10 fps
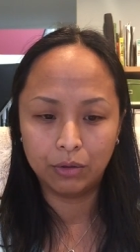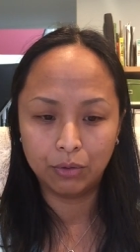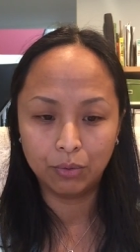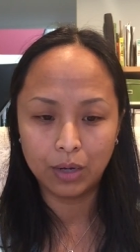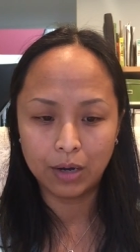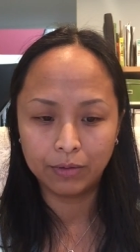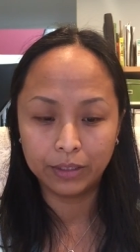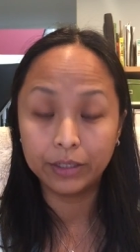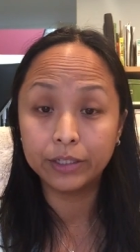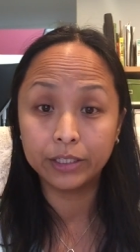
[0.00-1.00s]
throughout the
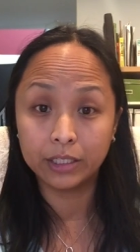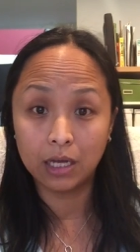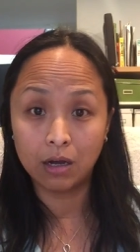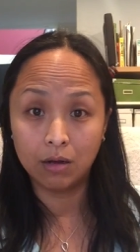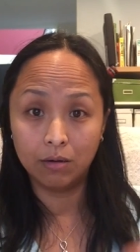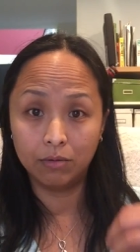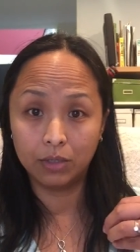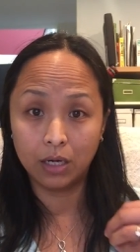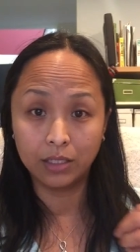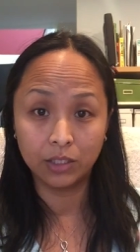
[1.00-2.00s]
years
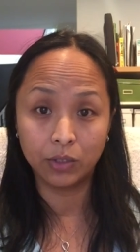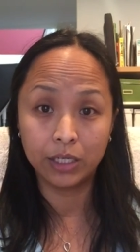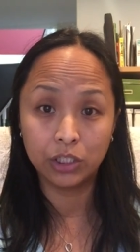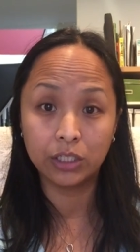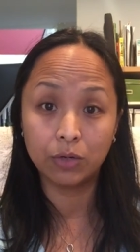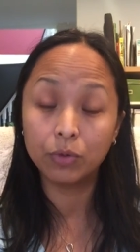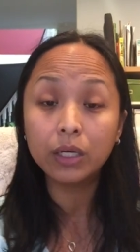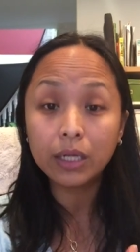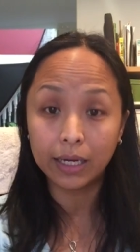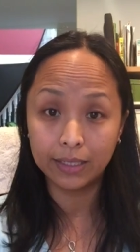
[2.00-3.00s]
of consultation, I
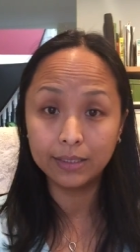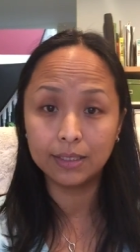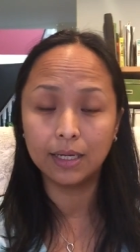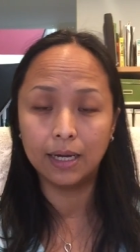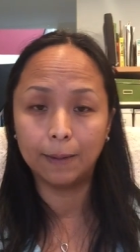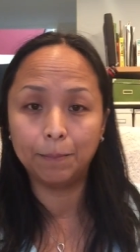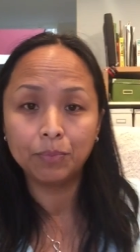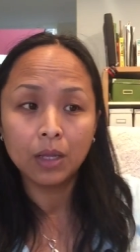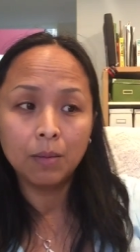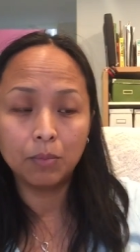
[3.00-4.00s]
realized
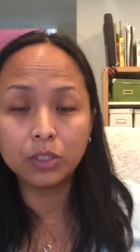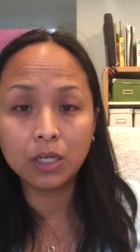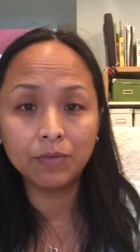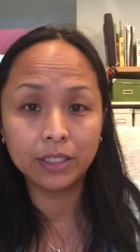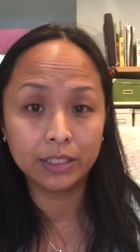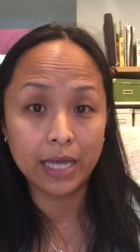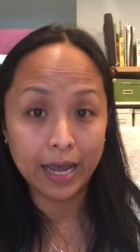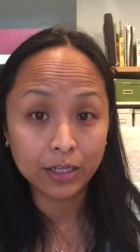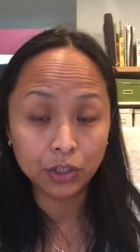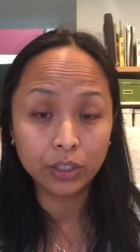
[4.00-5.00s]
most of us
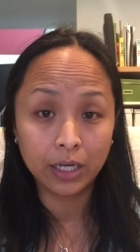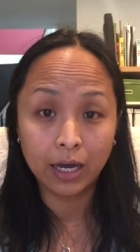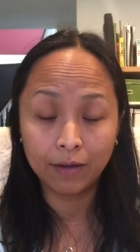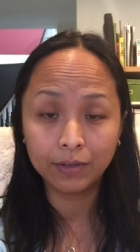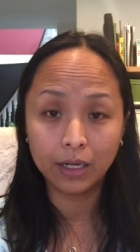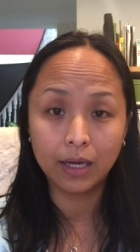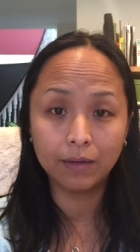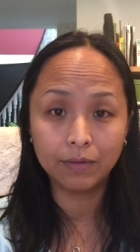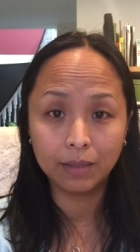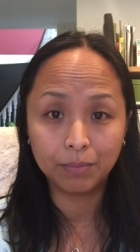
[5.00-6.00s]
actually have a
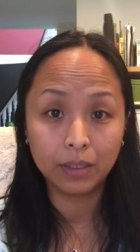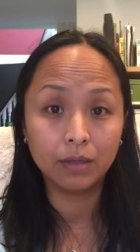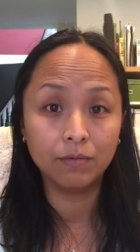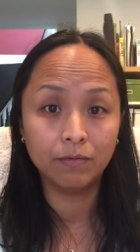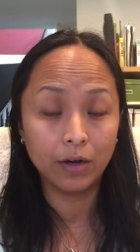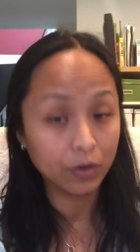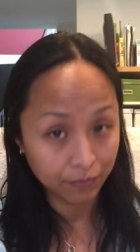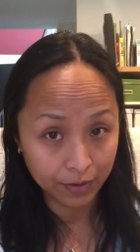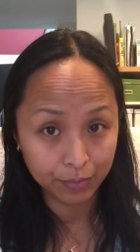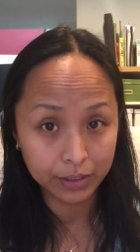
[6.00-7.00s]
life like being very
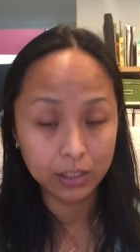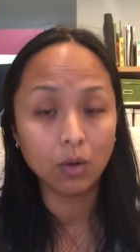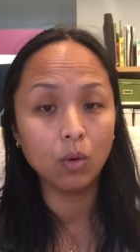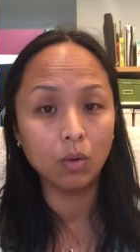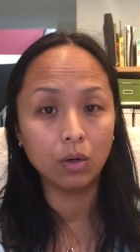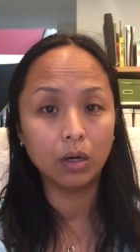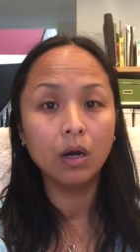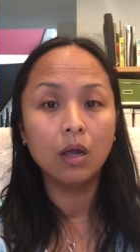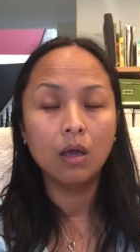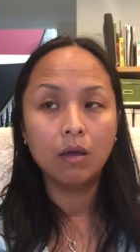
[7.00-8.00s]
famous or
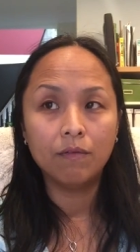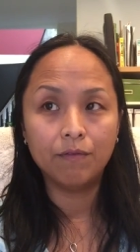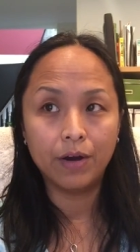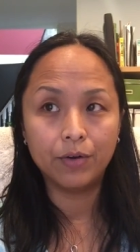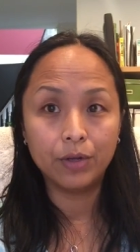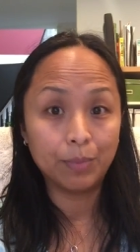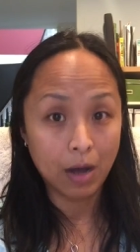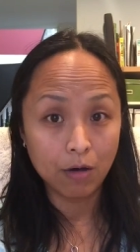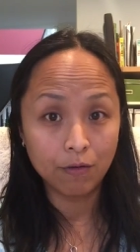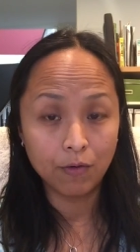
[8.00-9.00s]
very
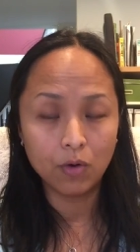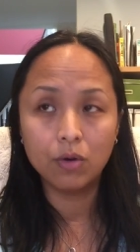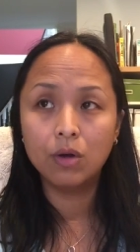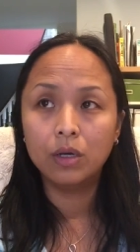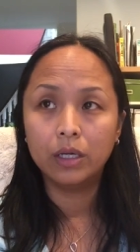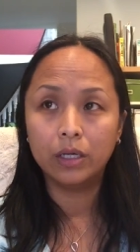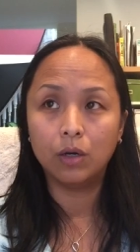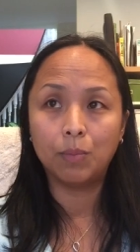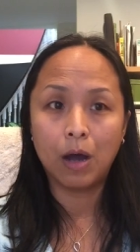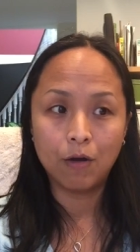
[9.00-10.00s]
powerful,
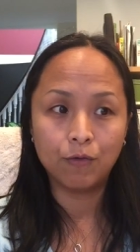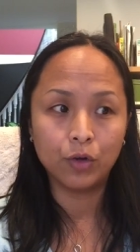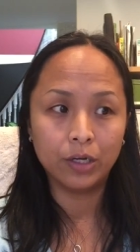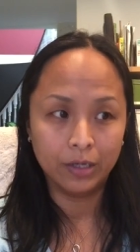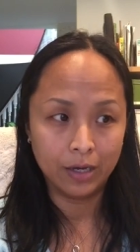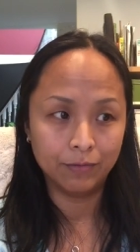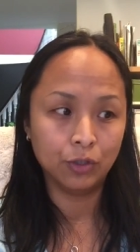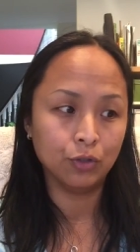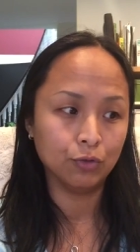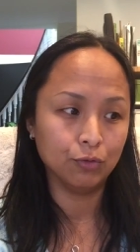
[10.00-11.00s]
powerful enough
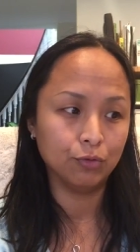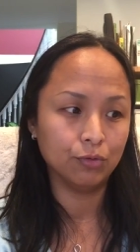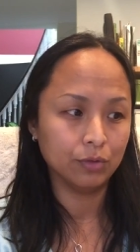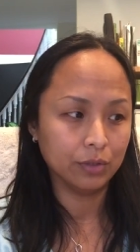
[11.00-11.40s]
to,